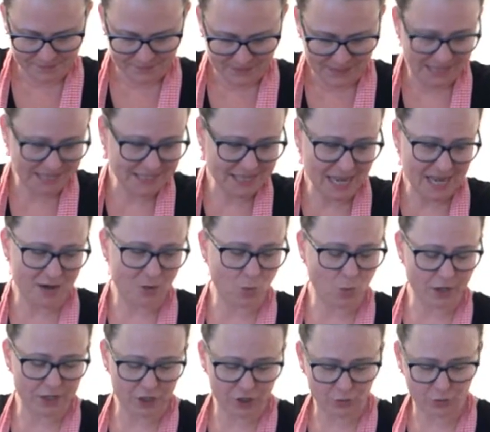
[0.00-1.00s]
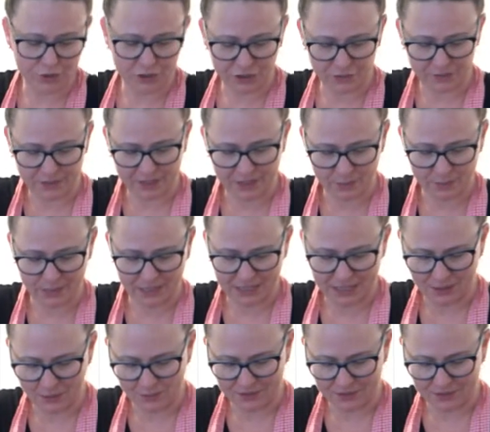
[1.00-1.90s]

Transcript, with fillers: That's kind of what you were doing in the beginning,